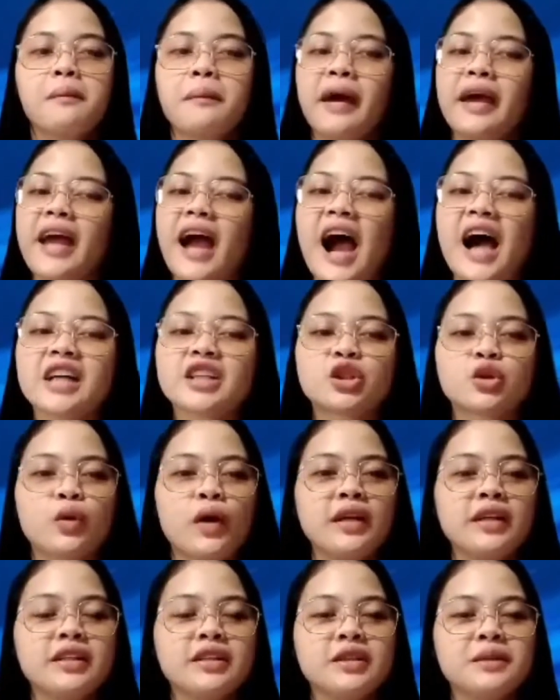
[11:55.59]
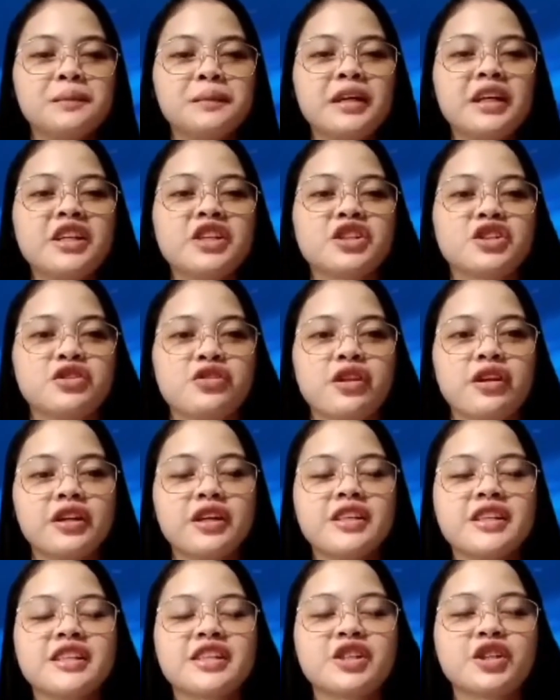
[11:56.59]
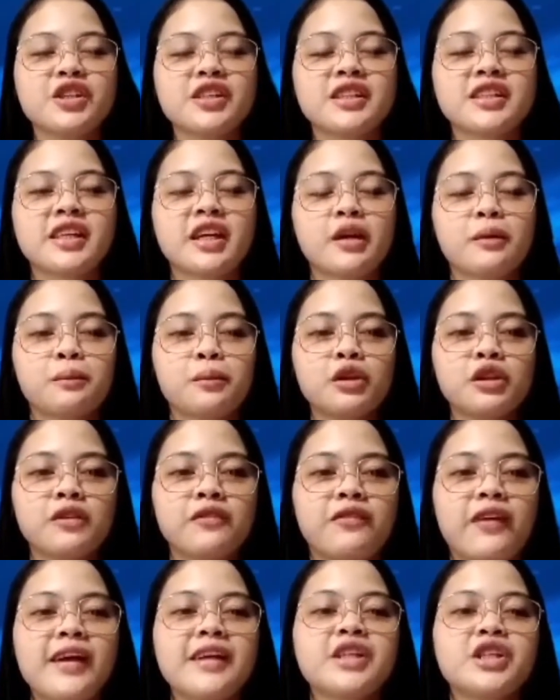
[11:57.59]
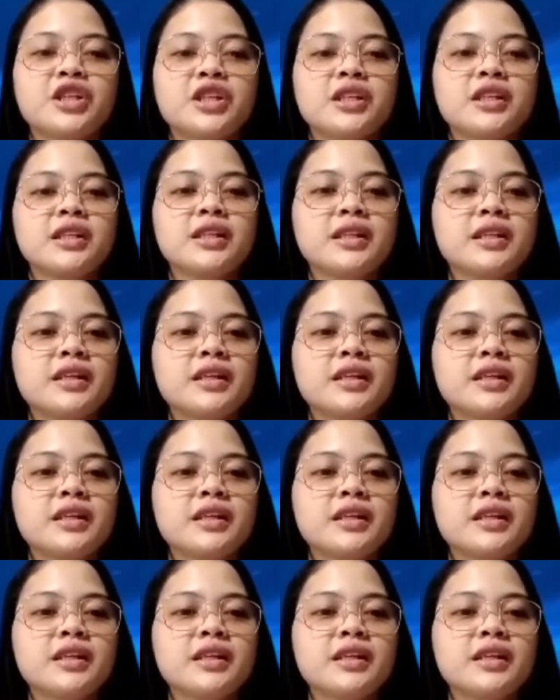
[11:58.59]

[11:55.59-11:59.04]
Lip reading: may actually diminish their intrinsic motivation.